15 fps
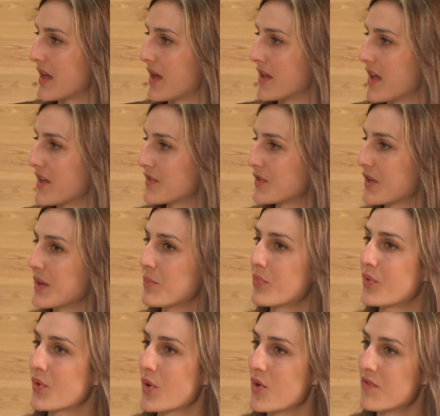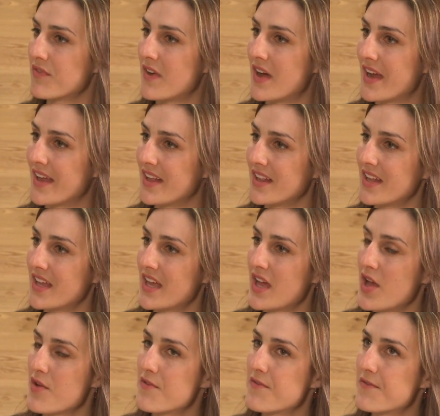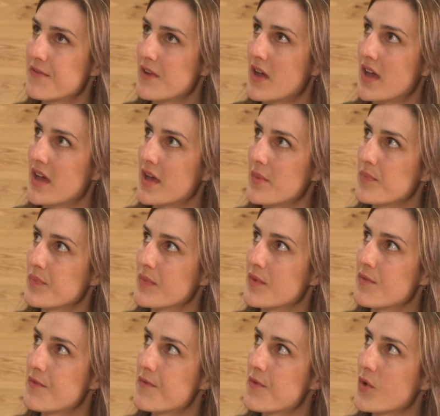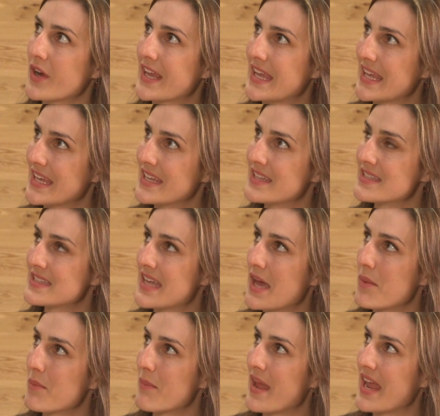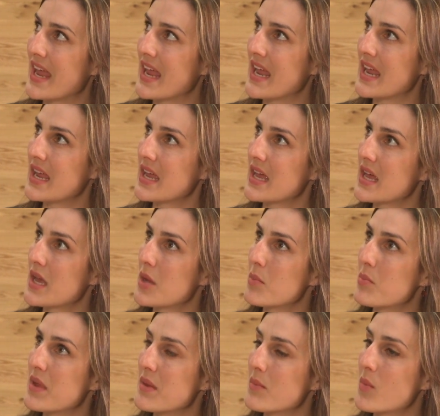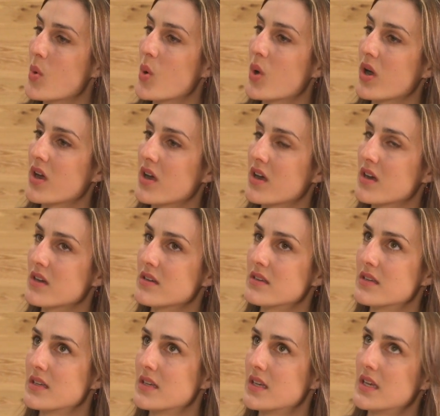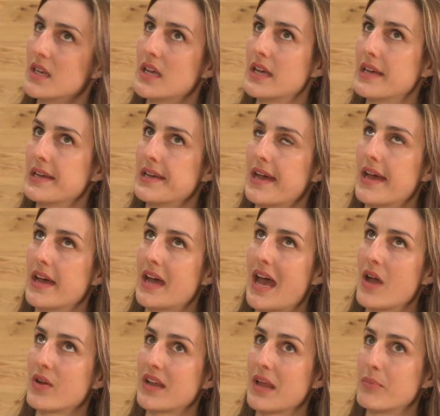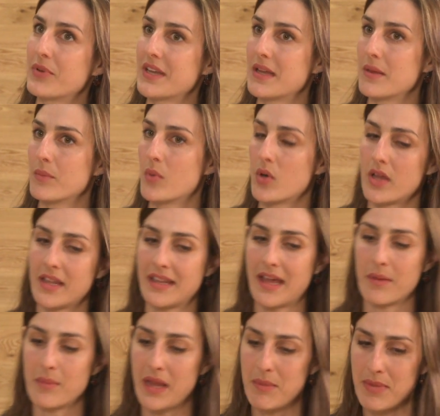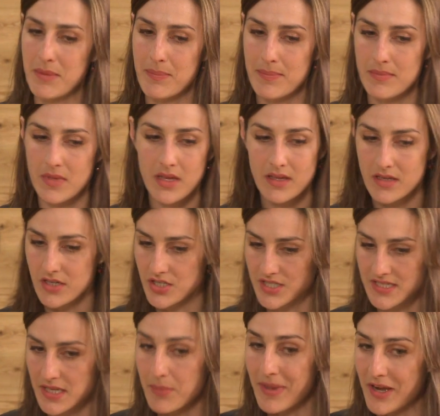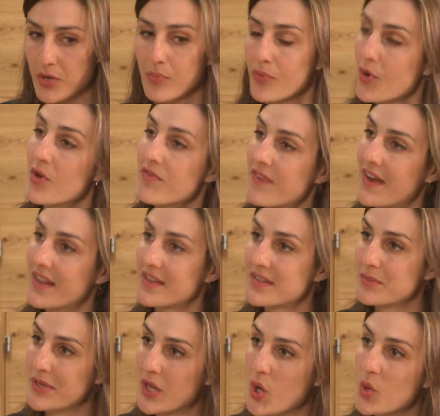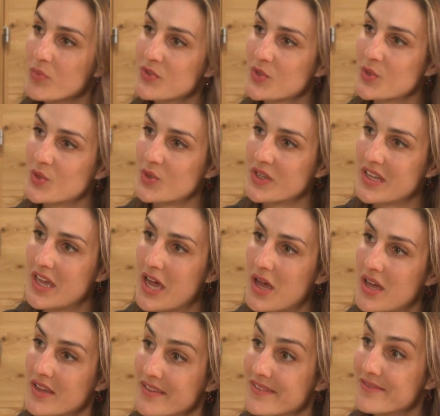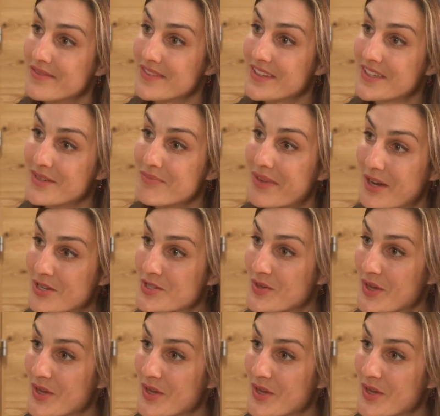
a certain profile for kids that may be more, how could I put it, that may be just a better profile to be homeschooled compared to